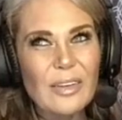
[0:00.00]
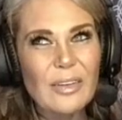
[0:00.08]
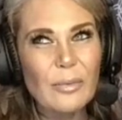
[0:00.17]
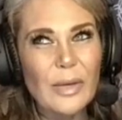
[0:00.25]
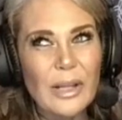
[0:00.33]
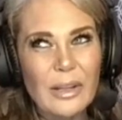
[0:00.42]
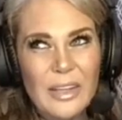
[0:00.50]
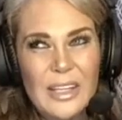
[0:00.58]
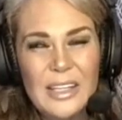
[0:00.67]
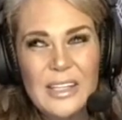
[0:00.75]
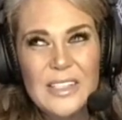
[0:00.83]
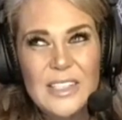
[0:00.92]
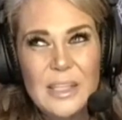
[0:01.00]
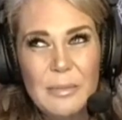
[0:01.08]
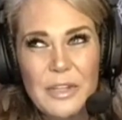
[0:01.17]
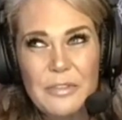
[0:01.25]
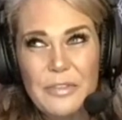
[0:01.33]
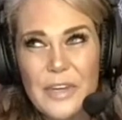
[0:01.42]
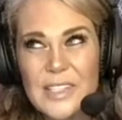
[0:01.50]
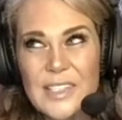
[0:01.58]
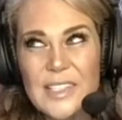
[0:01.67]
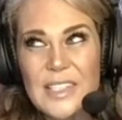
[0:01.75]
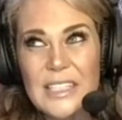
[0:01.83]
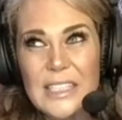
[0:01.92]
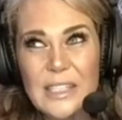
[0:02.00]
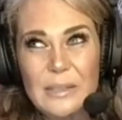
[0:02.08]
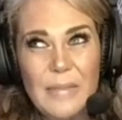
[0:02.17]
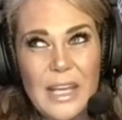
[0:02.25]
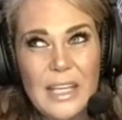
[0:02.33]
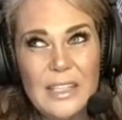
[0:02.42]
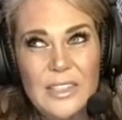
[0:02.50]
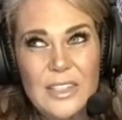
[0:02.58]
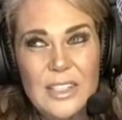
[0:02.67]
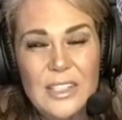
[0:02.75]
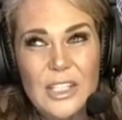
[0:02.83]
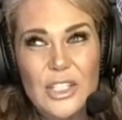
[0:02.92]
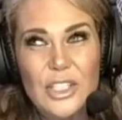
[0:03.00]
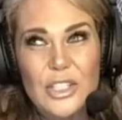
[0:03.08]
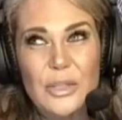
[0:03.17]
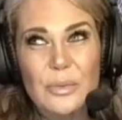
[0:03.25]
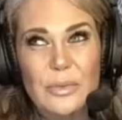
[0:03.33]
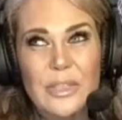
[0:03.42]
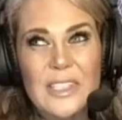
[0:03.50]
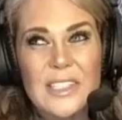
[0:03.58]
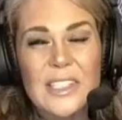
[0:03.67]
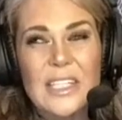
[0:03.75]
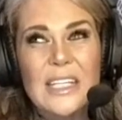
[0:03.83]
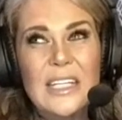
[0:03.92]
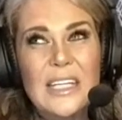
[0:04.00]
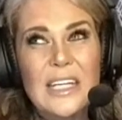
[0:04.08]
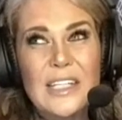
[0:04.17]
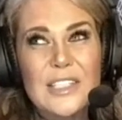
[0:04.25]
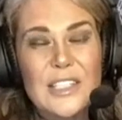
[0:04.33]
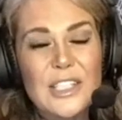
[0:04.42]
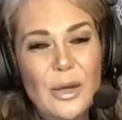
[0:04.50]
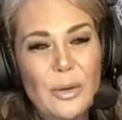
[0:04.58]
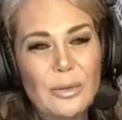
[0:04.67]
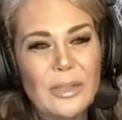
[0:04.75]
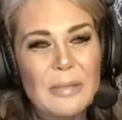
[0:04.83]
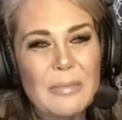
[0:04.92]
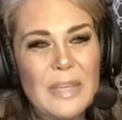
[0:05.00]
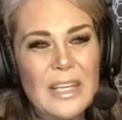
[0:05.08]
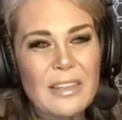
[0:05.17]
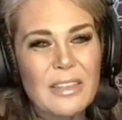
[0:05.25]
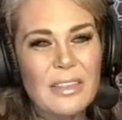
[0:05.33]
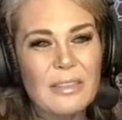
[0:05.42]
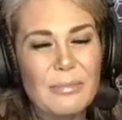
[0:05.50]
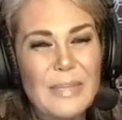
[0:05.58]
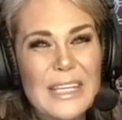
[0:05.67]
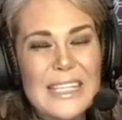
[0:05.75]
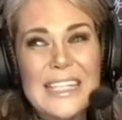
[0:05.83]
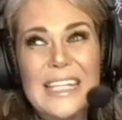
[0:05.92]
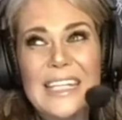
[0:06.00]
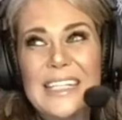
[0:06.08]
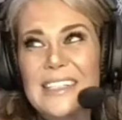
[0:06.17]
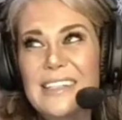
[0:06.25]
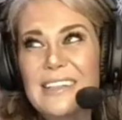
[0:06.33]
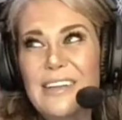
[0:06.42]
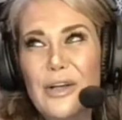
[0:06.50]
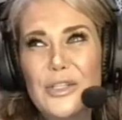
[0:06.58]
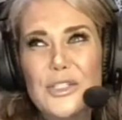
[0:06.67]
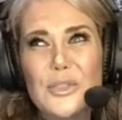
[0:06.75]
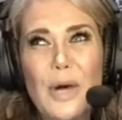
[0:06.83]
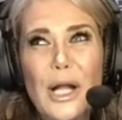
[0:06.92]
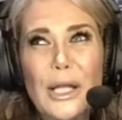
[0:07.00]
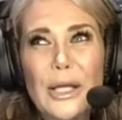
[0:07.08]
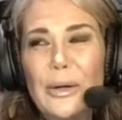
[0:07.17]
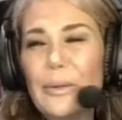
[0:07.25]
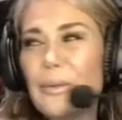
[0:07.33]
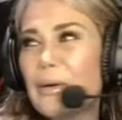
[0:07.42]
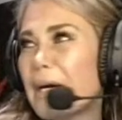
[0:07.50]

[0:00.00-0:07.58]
well, some of the phrases that didn't make it to the T-shirt was, "It's the only meat that I'll swallow."